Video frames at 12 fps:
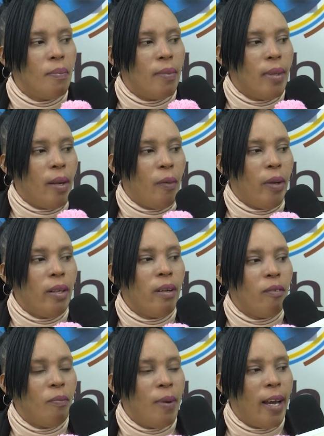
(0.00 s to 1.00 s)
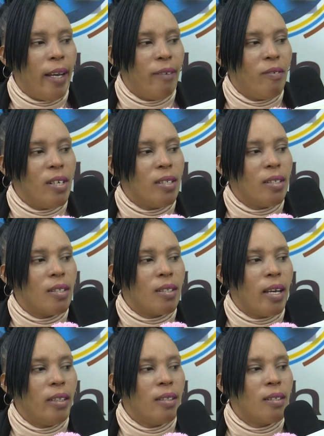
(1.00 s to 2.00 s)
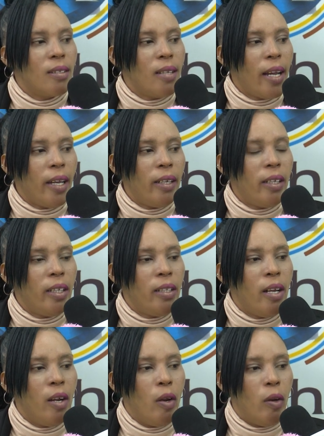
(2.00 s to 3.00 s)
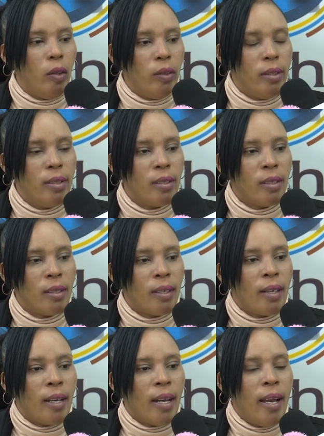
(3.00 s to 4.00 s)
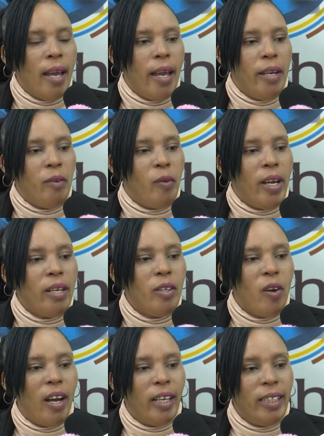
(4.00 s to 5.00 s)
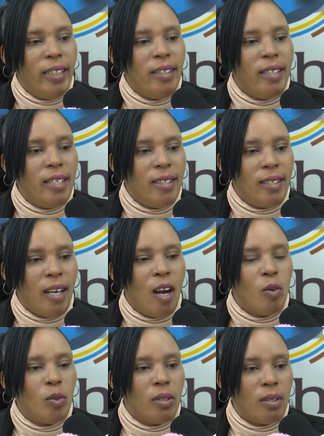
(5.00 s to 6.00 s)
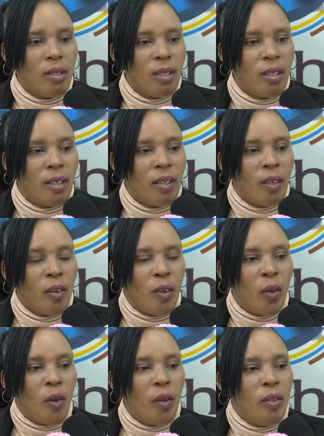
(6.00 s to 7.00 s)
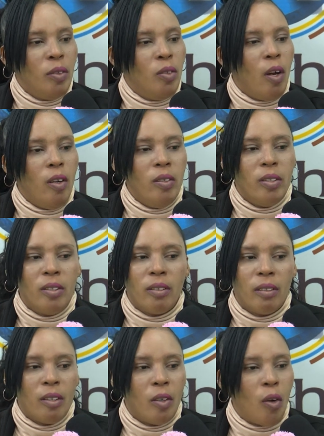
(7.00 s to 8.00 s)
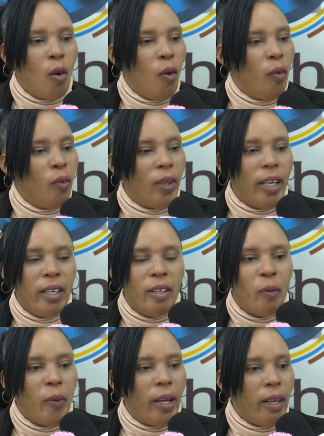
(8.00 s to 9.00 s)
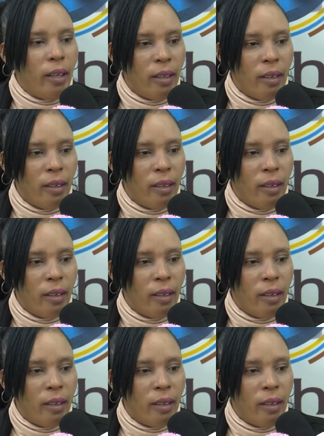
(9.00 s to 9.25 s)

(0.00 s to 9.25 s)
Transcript: The word of my advice is that stay in the Lord. And when you are in this house, don't go anywhere.